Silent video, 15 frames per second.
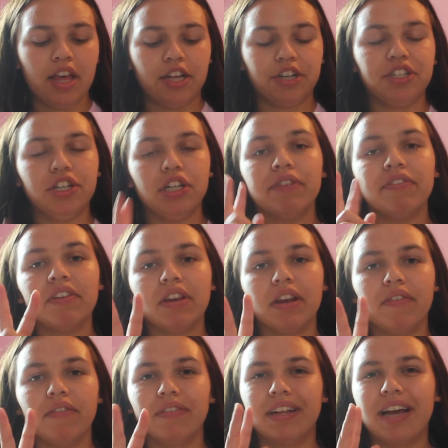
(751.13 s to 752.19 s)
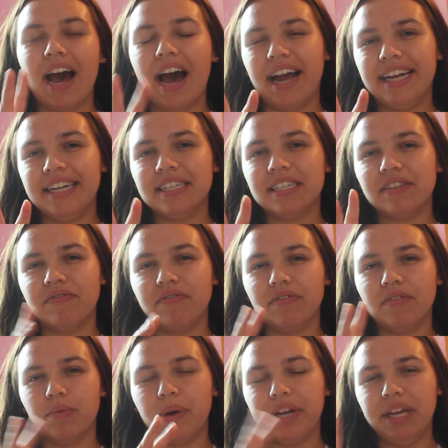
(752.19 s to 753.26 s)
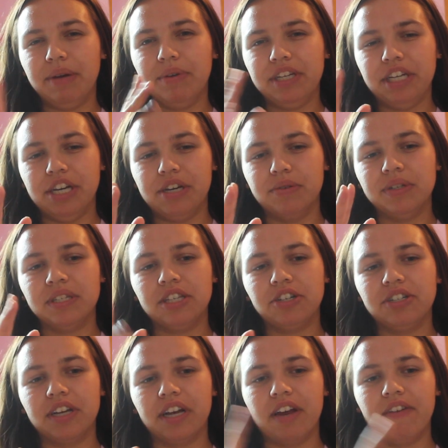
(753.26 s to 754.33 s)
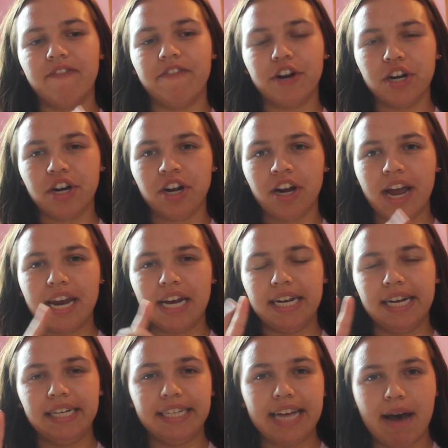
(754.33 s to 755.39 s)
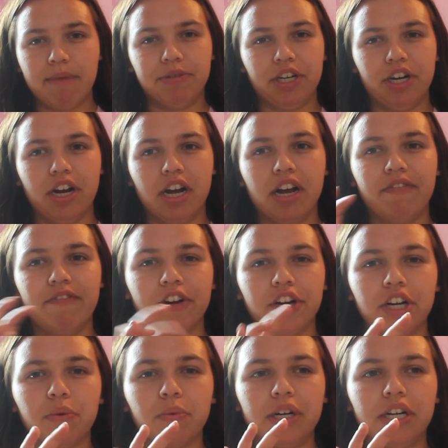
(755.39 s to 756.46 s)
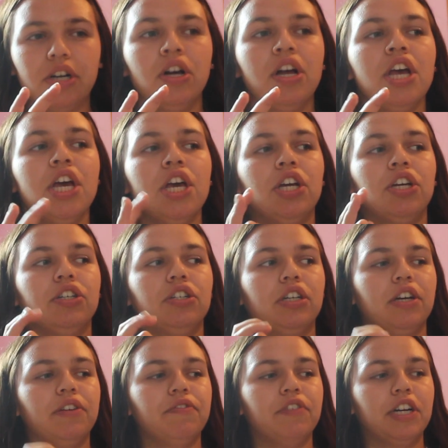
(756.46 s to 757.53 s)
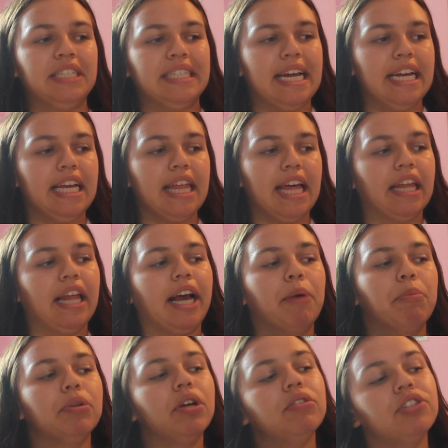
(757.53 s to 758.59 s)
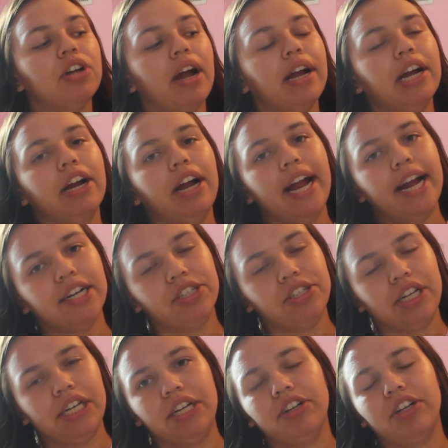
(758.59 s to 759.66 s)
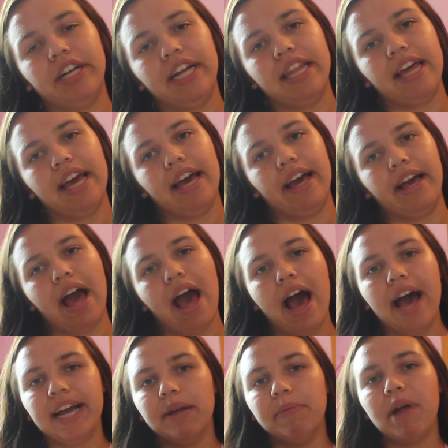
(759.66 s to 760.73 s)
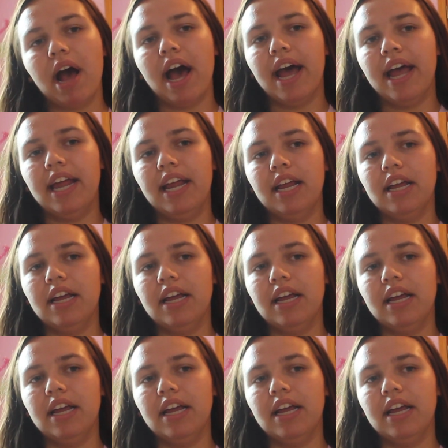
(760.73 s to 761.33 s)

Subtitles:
there's 2 different kinds of what you would use. There's a converter and an adapter. A converter will convert anything like a blow dryer or a hair straightener or anything. I am not